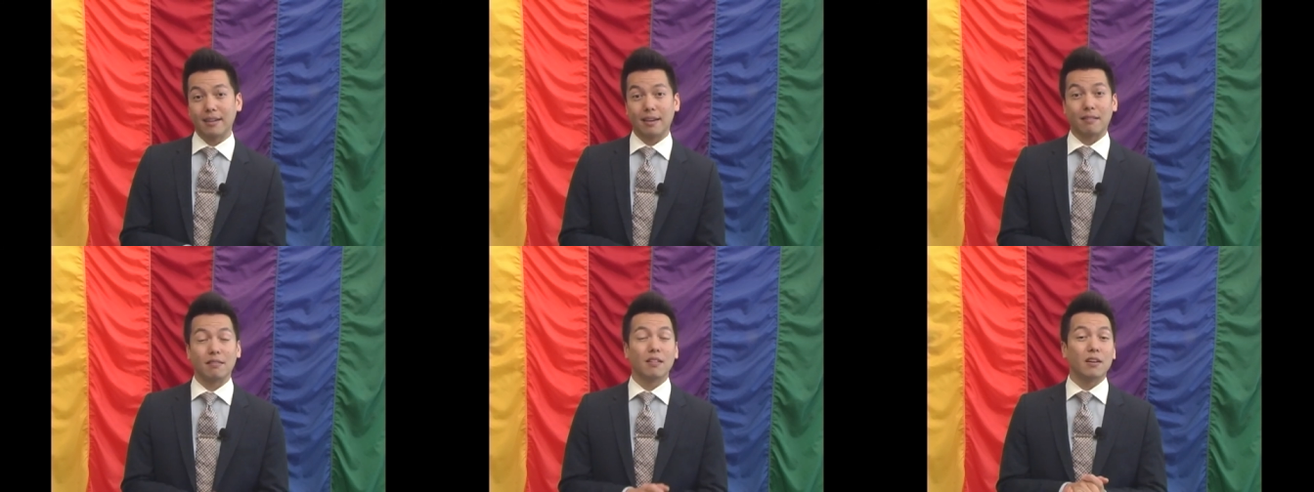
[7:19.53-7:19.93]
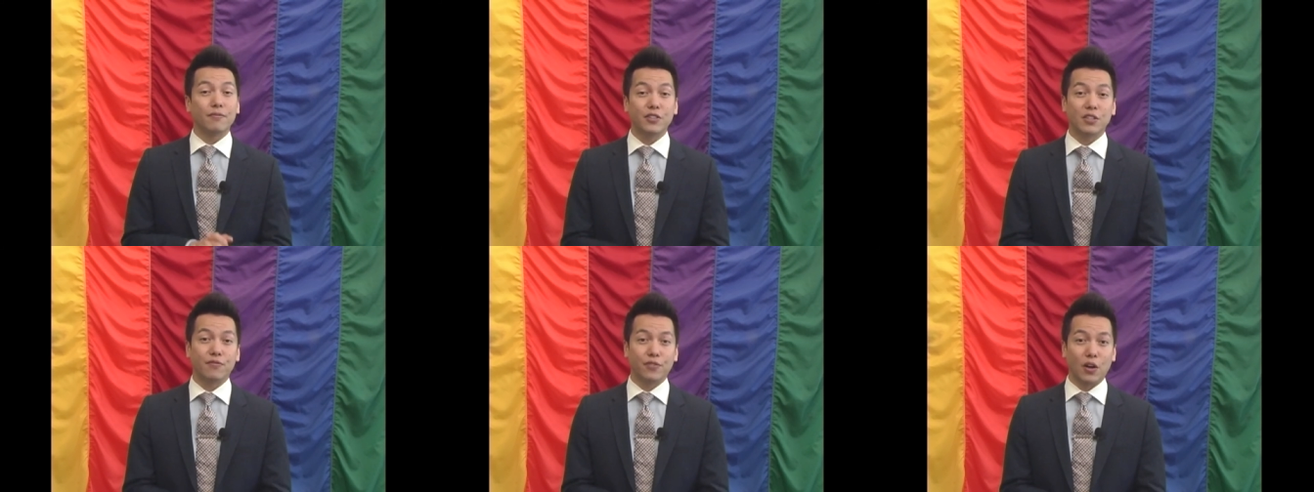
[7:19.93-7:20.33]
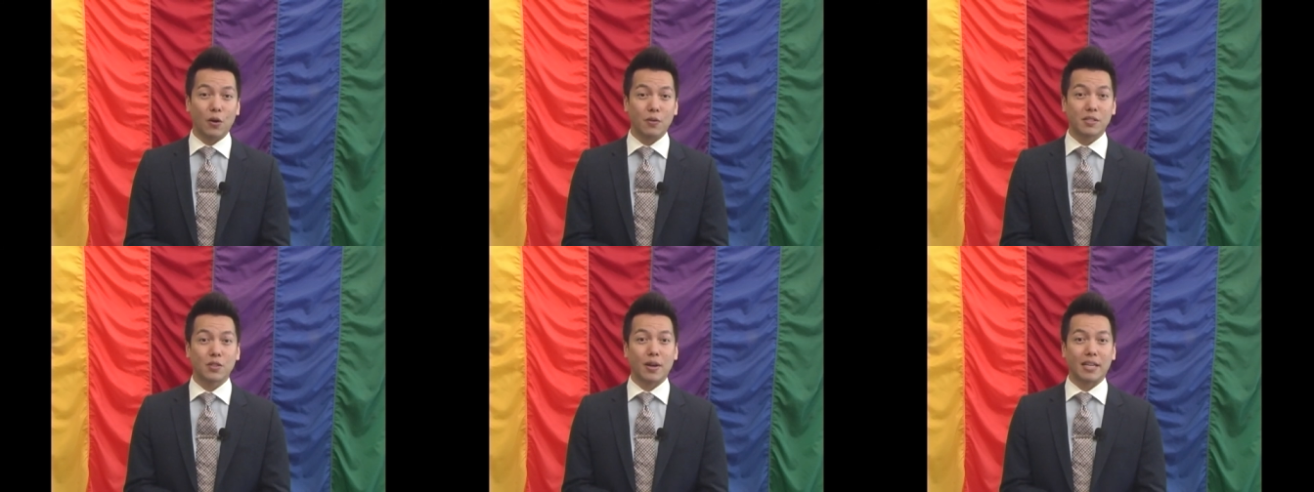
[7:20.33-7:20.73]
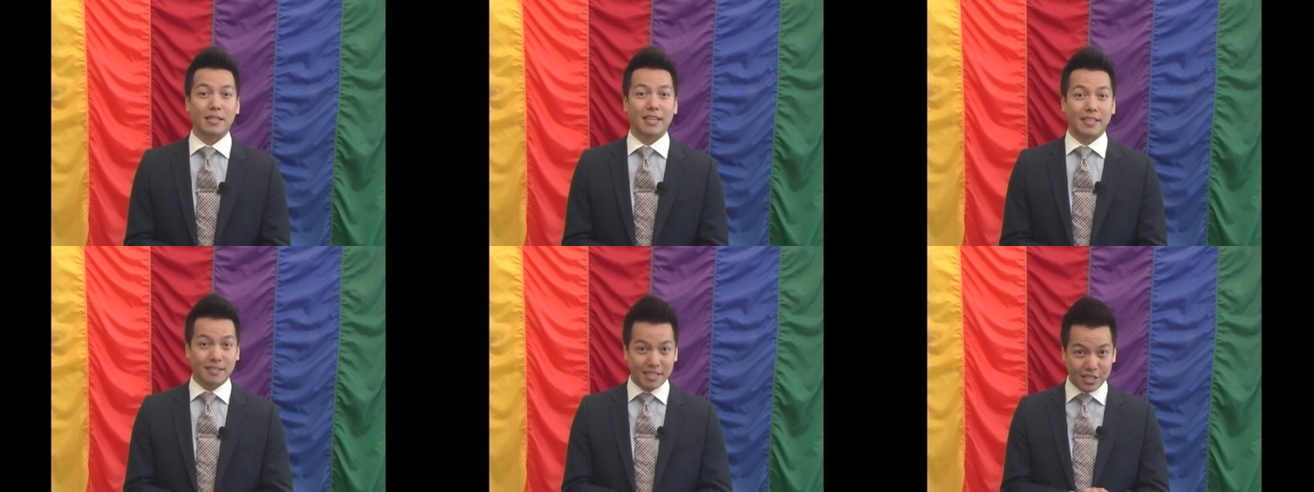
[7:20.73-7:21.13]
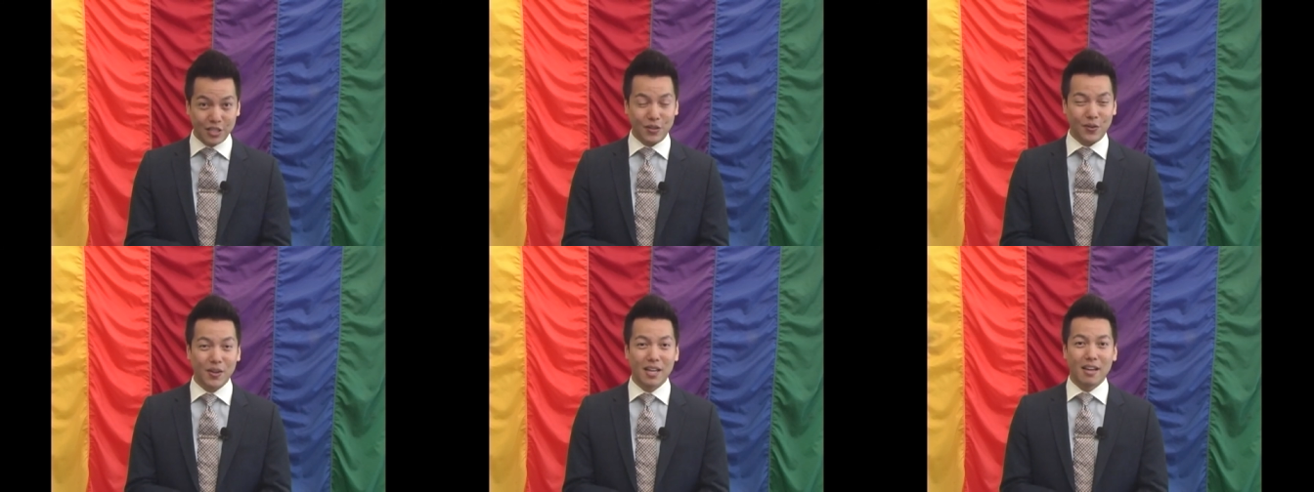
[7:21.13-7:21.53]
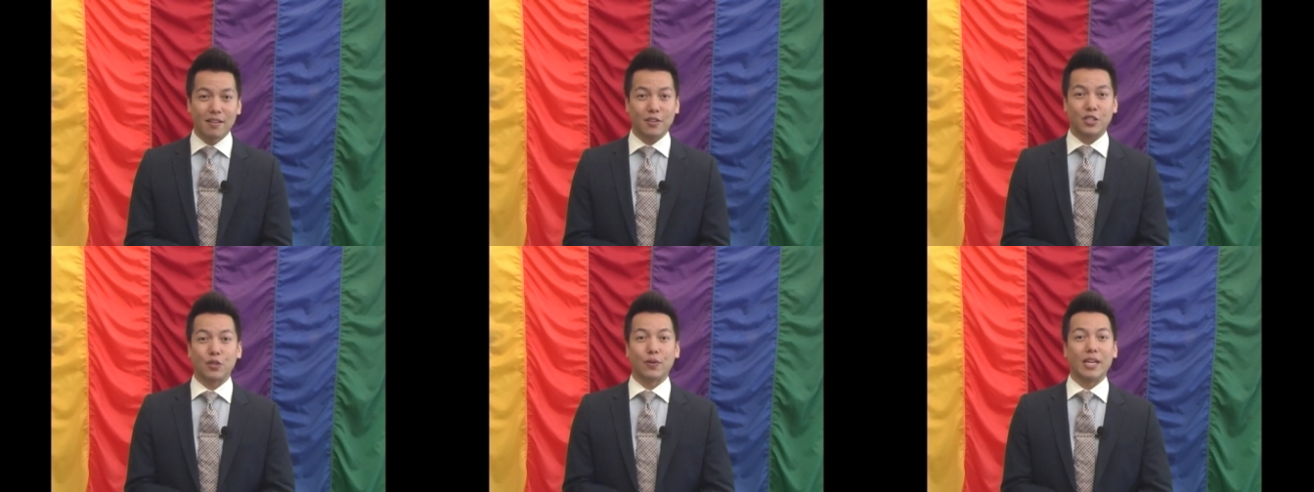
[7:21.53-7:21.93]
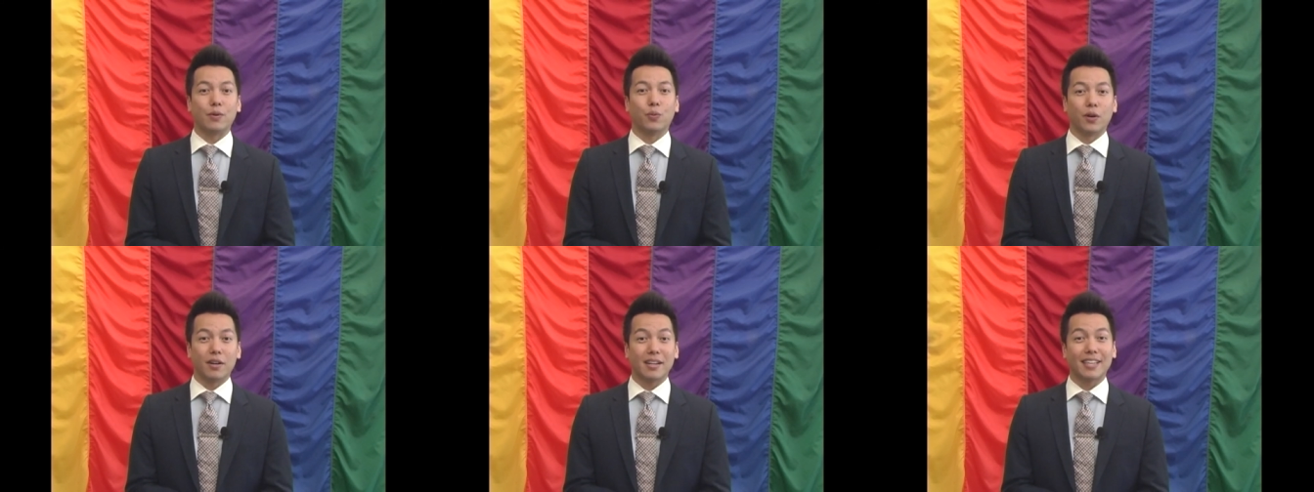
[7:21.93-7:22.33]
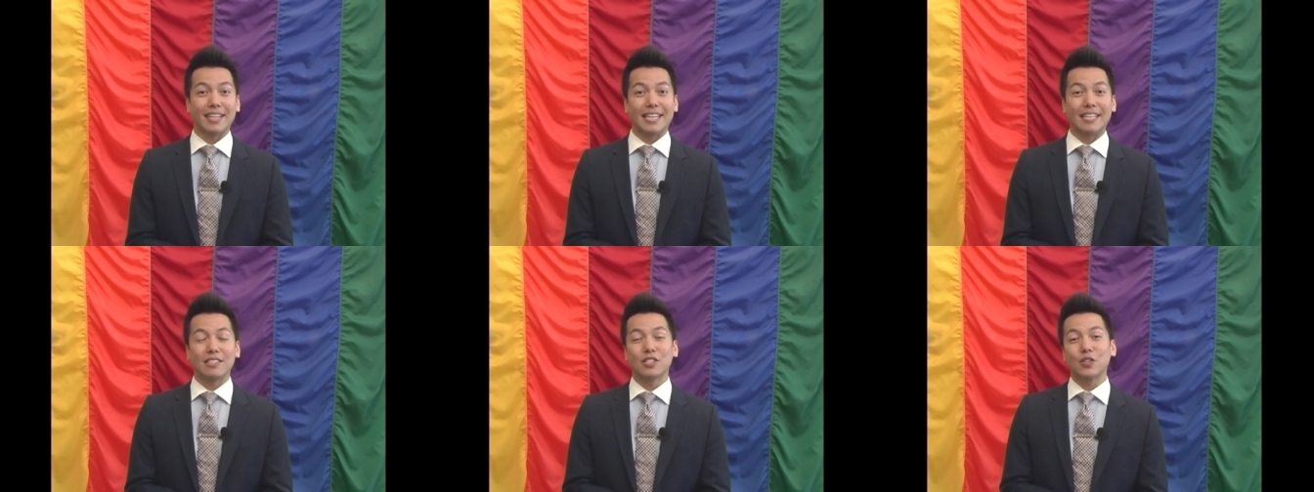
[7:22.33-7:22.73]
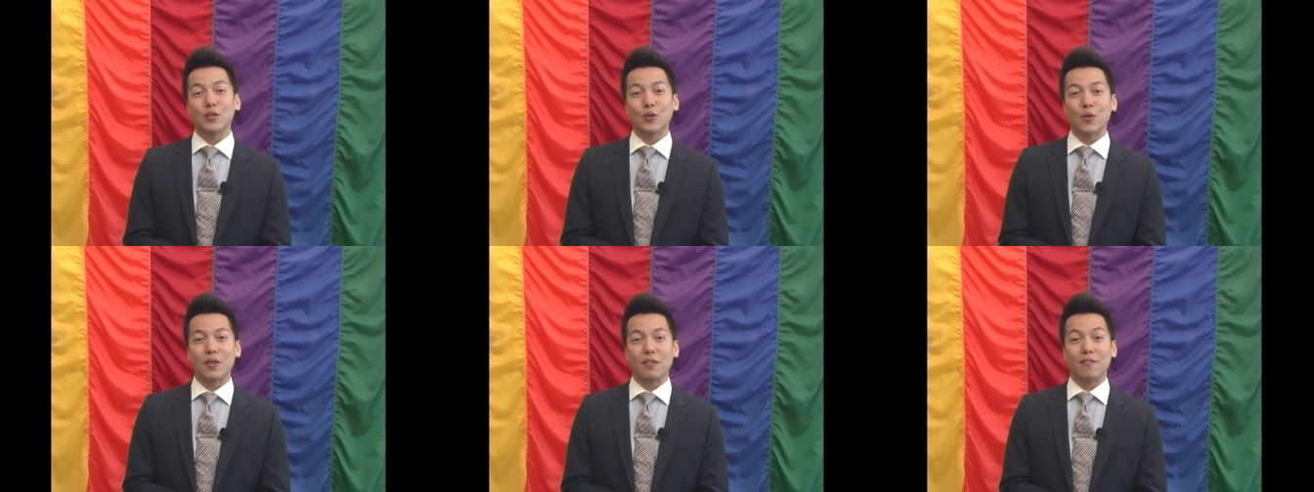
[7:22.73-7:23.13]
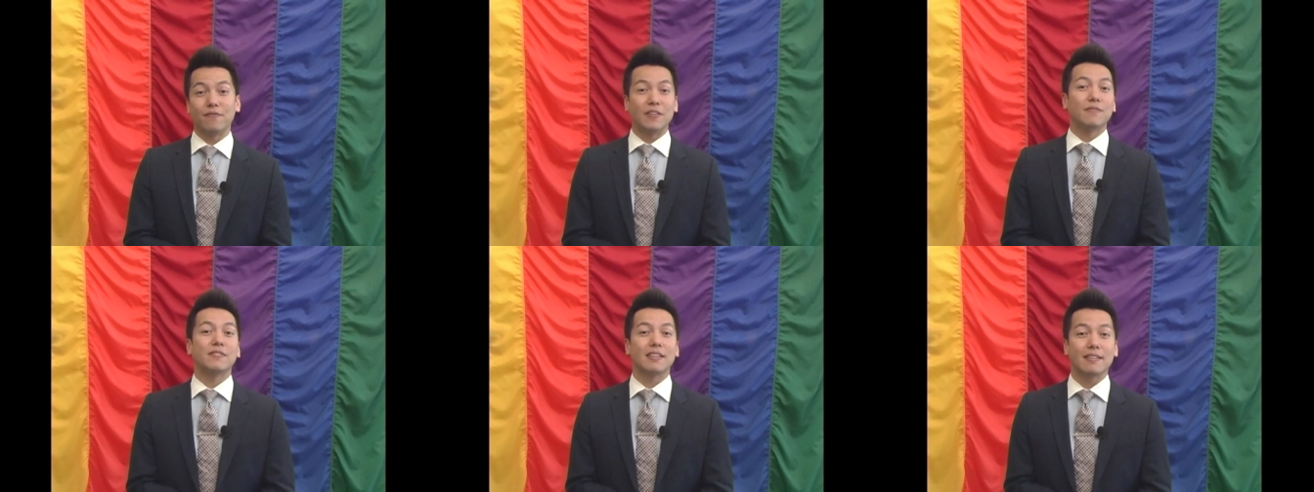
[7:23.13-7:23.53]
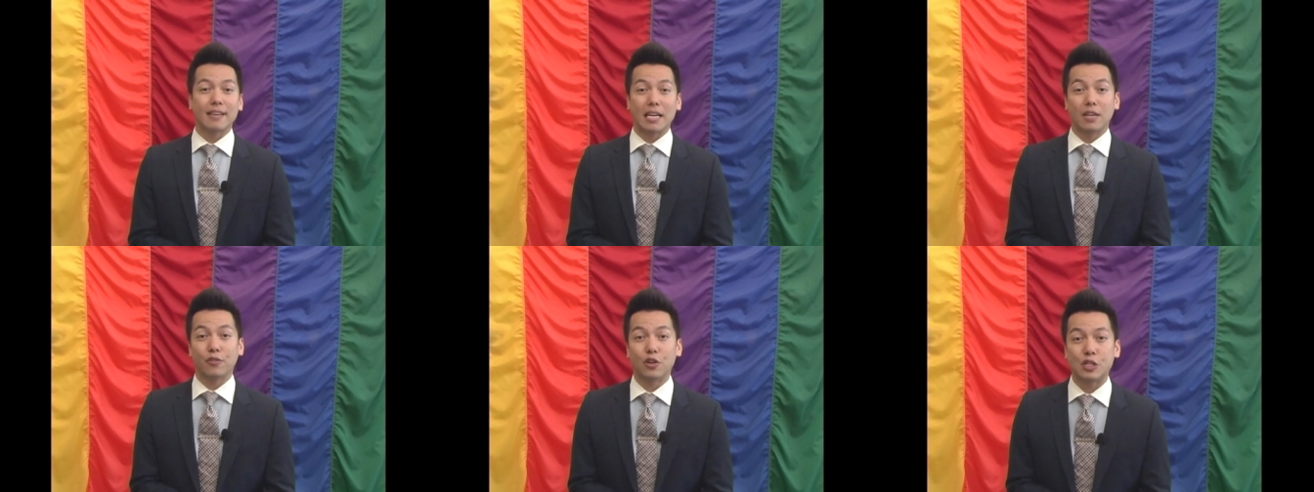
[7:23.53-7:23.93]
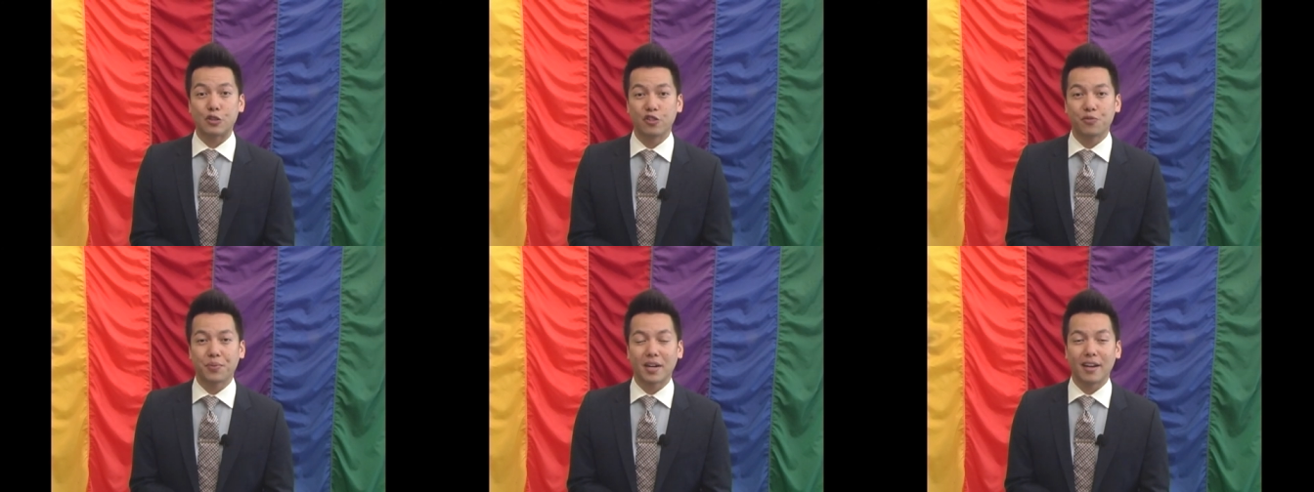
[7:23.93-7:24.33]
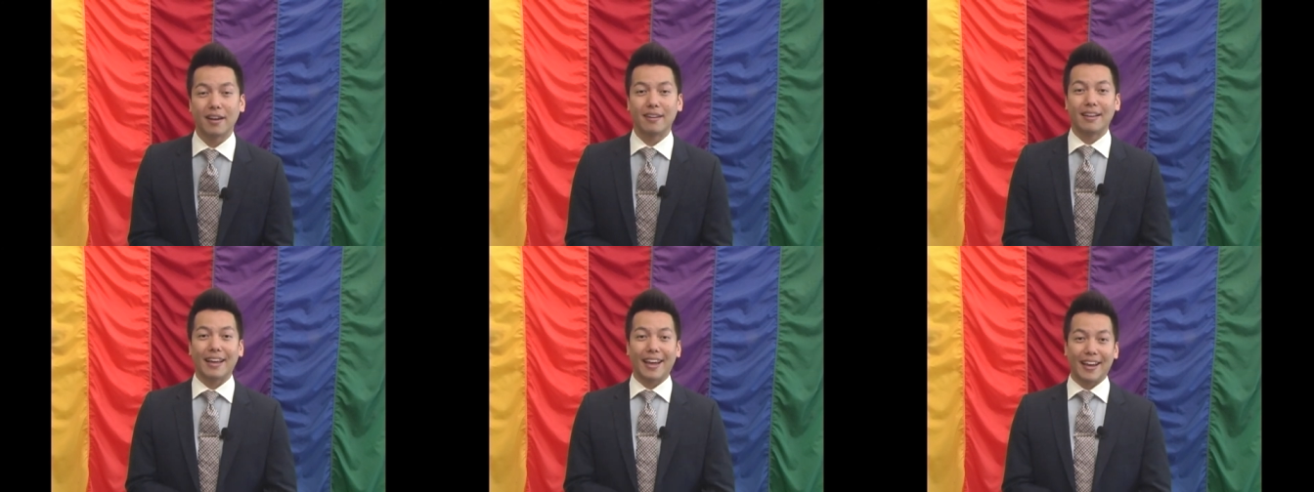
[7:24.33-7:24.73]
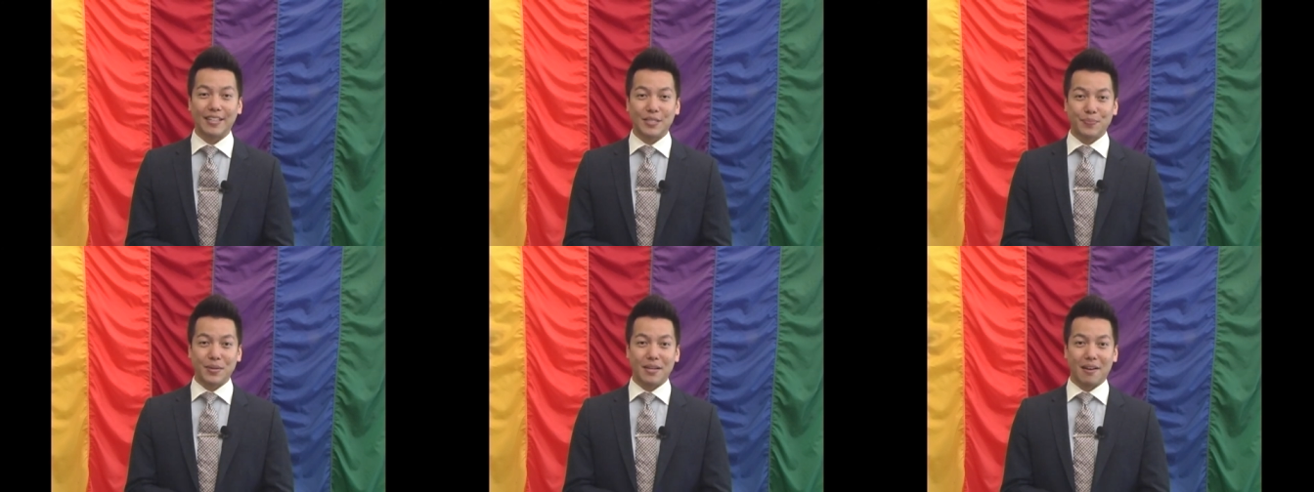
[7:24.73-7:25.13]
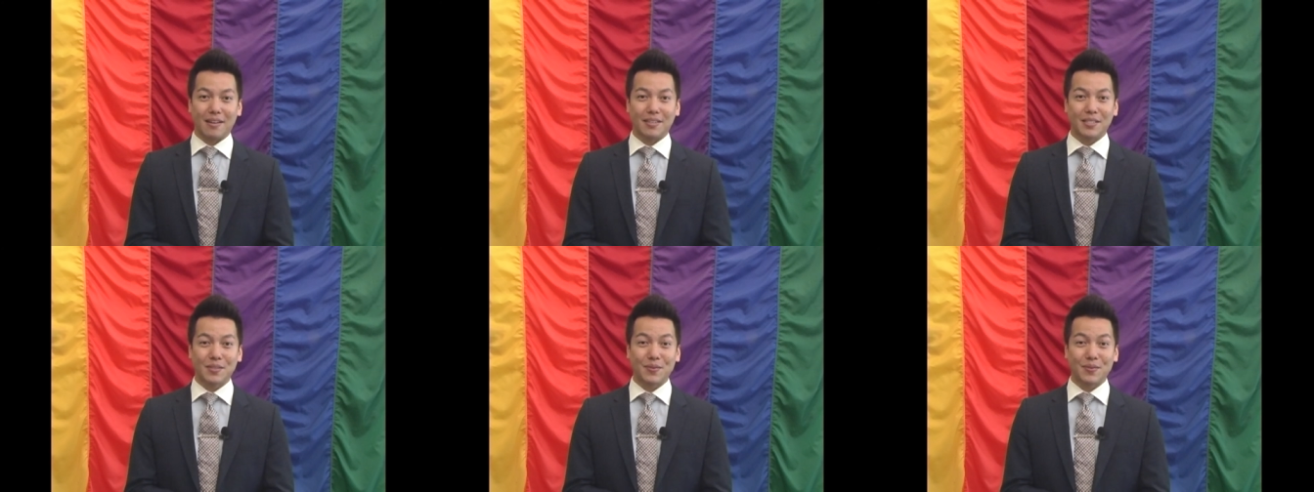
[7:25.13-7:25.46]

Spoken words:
I'd love your vote so I can continue this great work into the 50th anniversary of Pride and beyond.